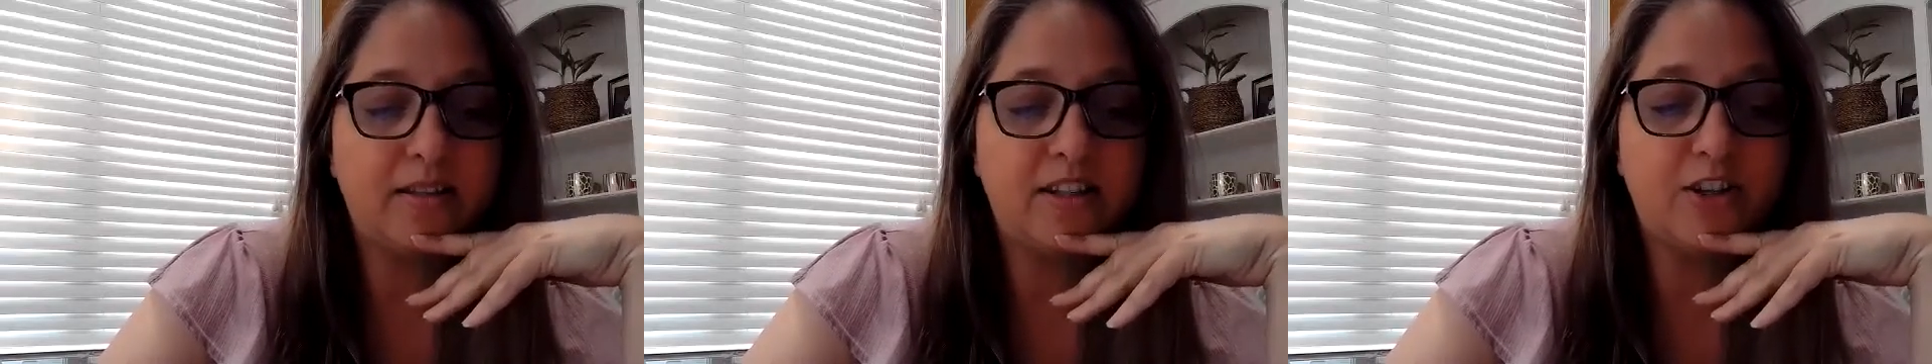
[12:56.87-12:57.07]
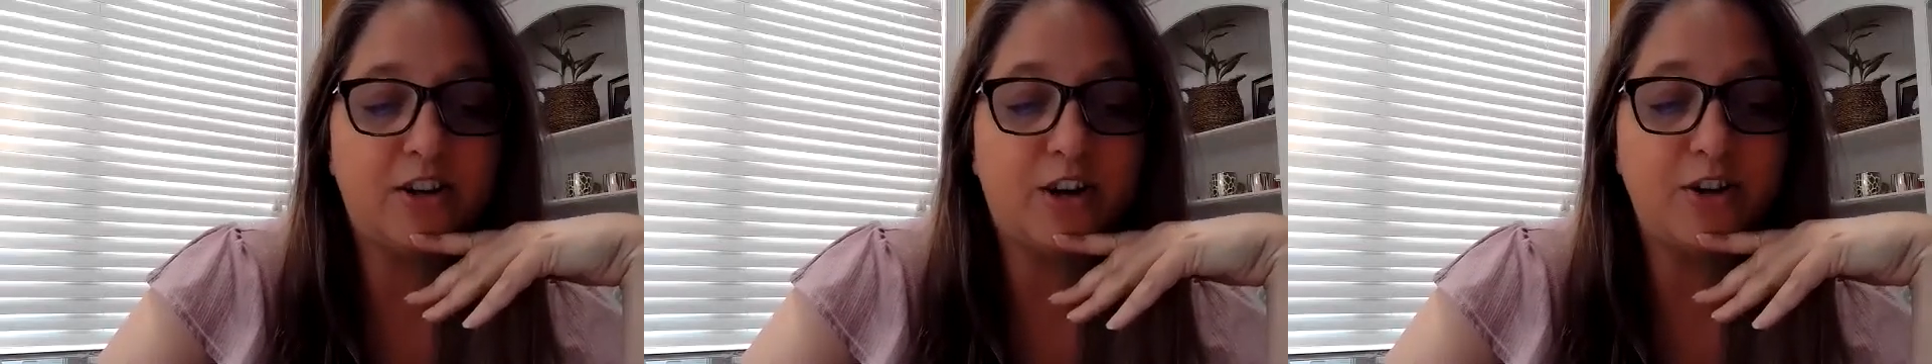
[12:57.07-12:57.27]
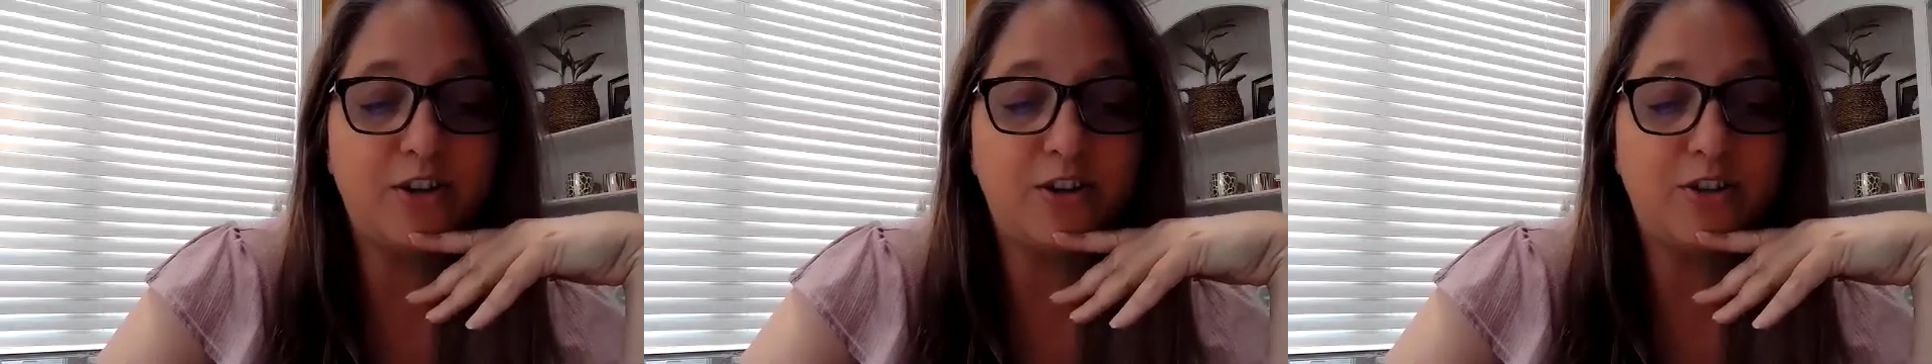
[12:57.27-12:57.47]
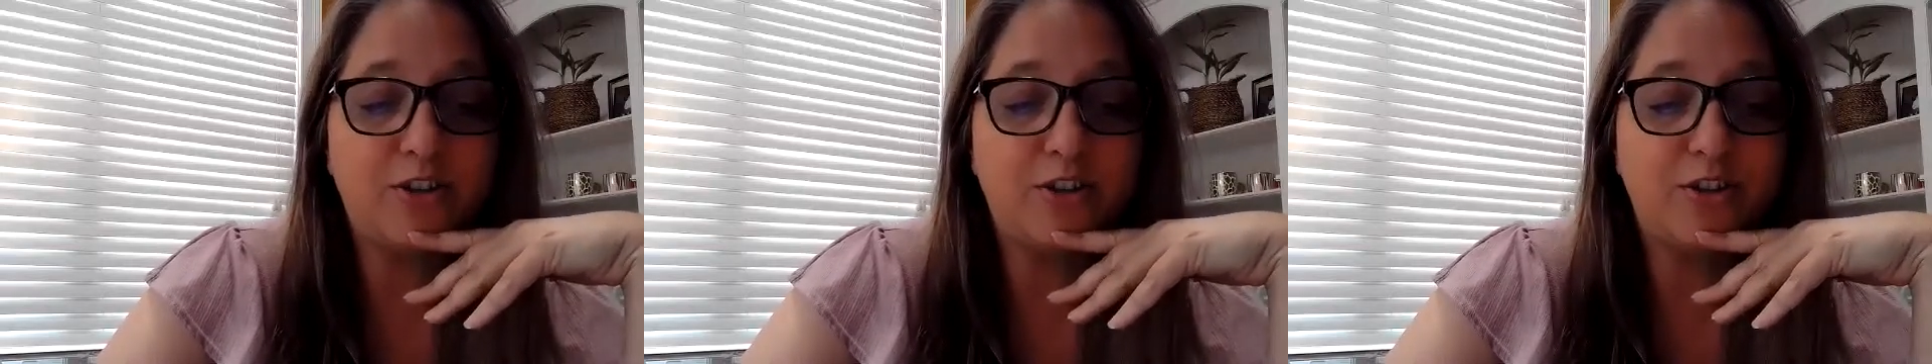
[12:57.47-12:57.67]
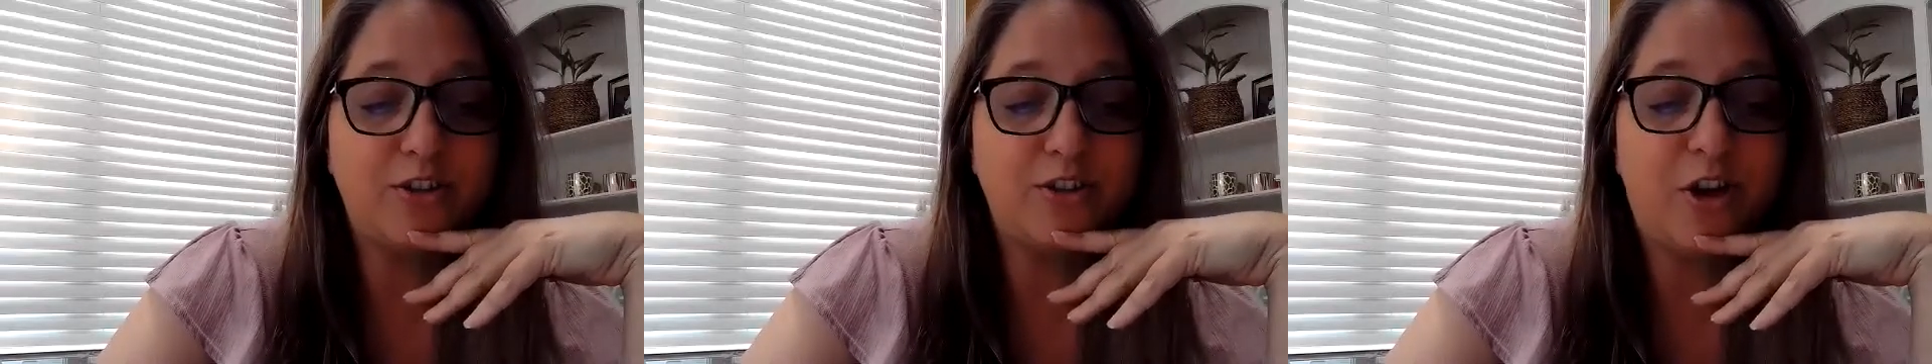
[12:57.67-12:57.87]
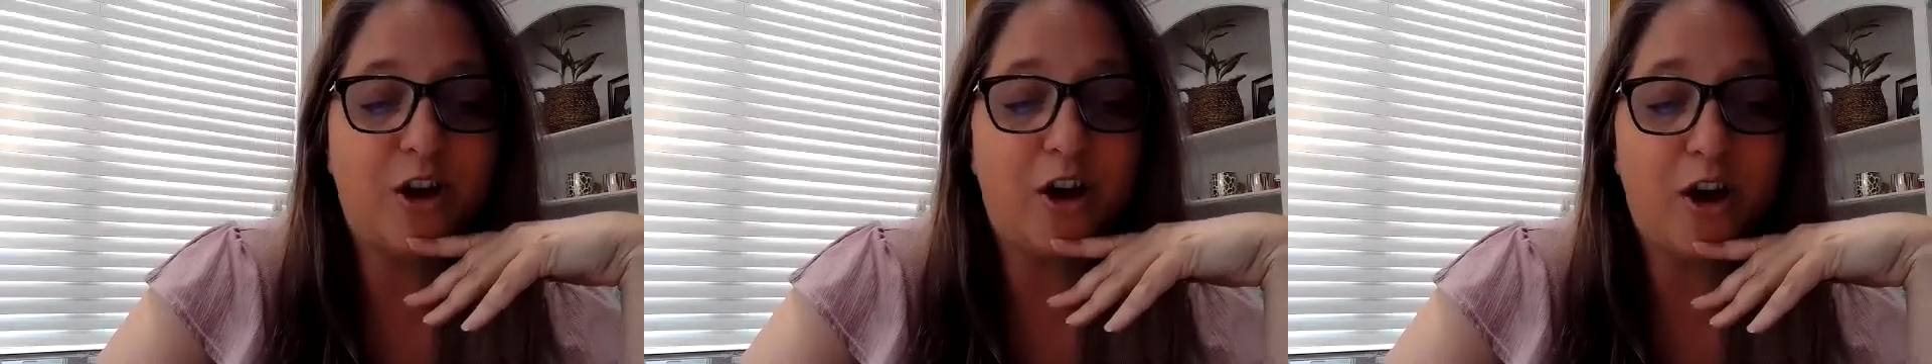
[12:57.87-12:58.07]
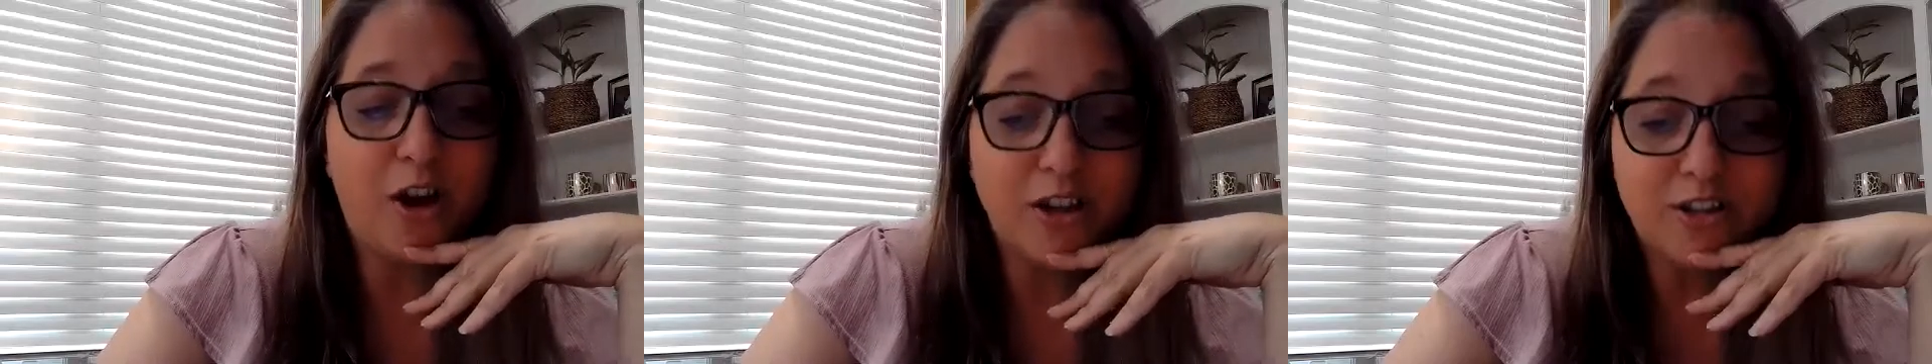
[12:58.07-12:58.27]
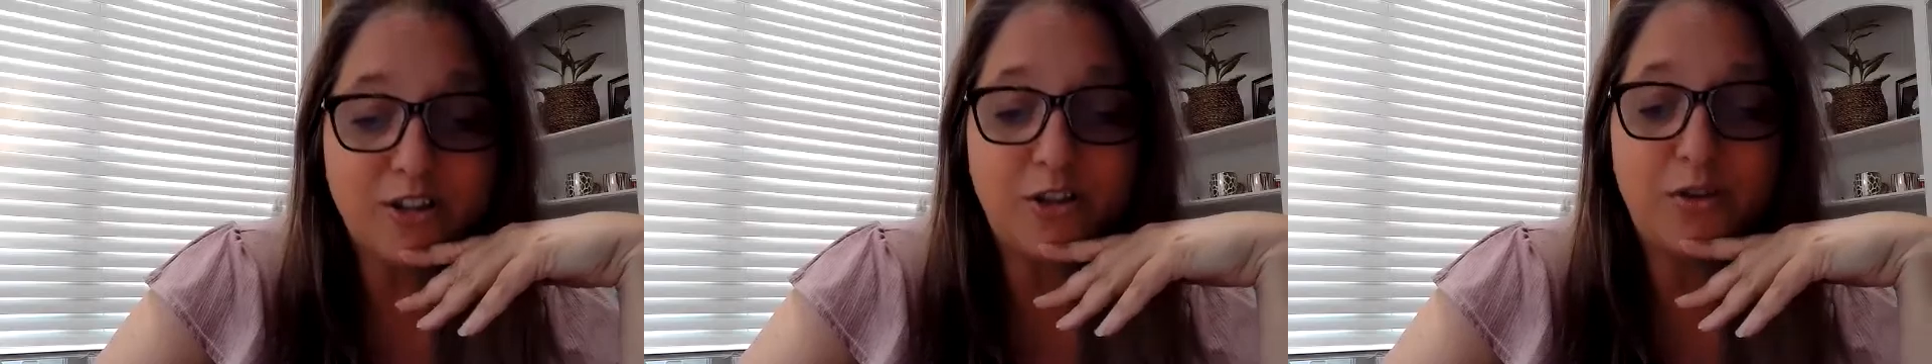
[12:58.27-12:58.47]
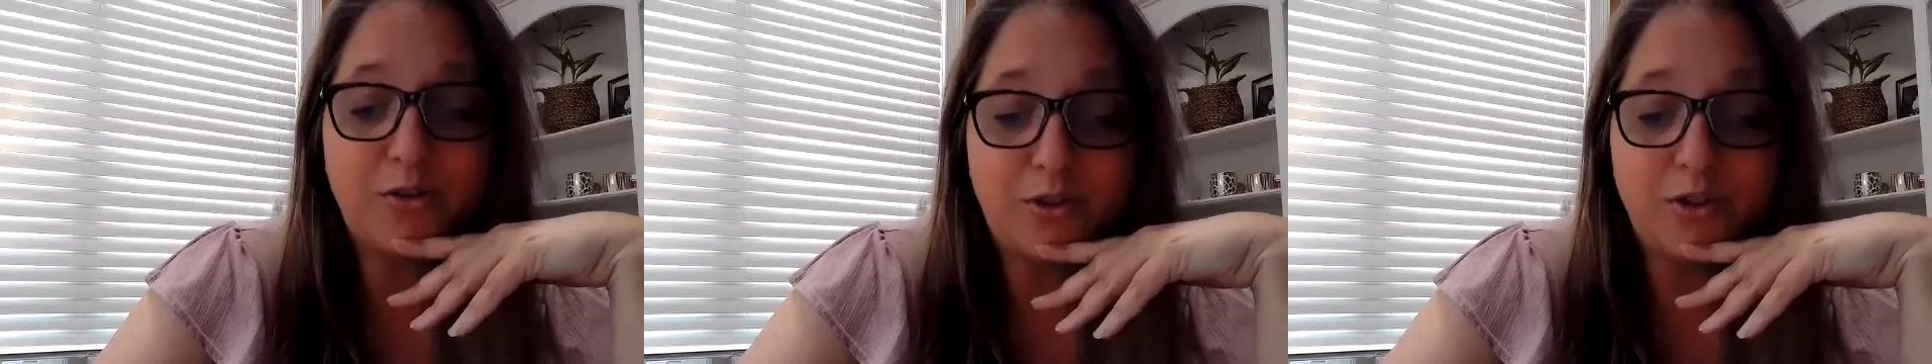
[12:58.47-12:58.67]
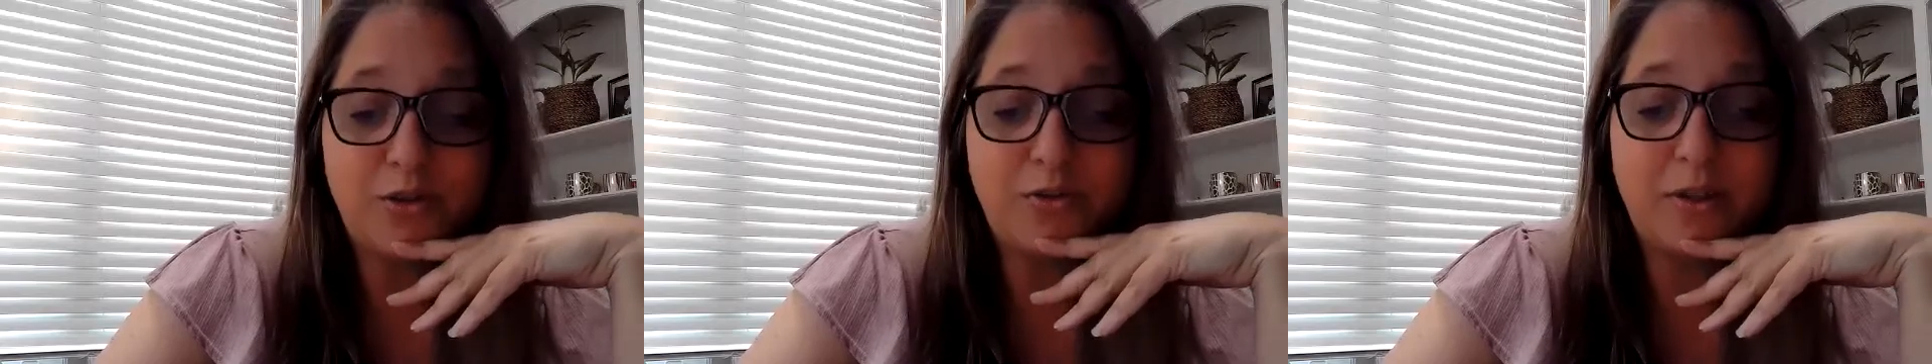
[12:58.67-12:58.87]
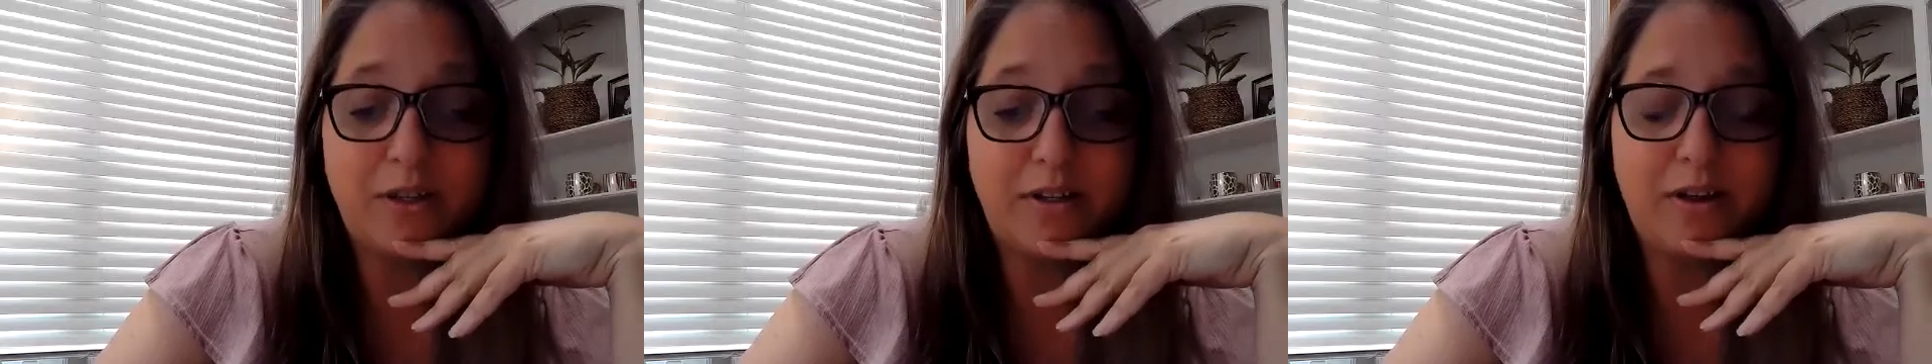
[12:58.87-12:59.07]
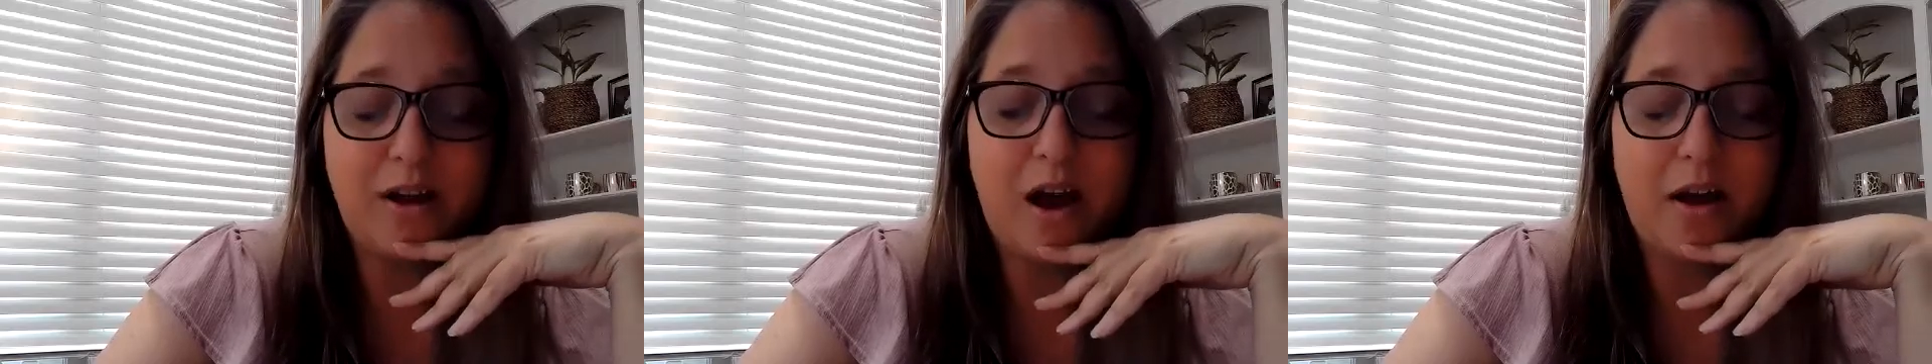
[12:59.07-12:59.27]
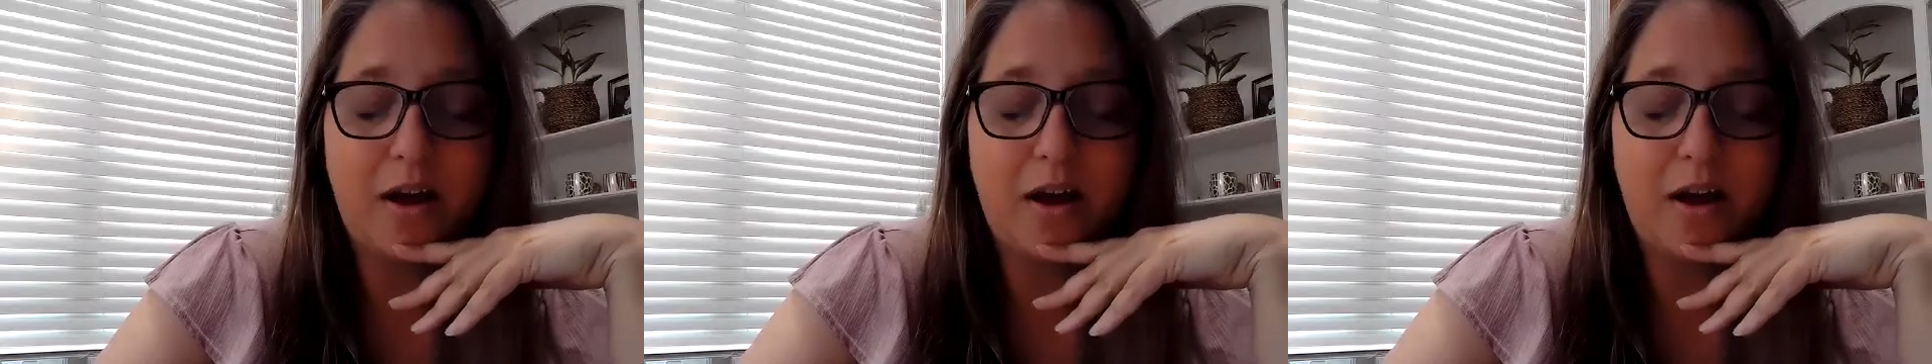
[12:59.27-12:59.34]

start also doing,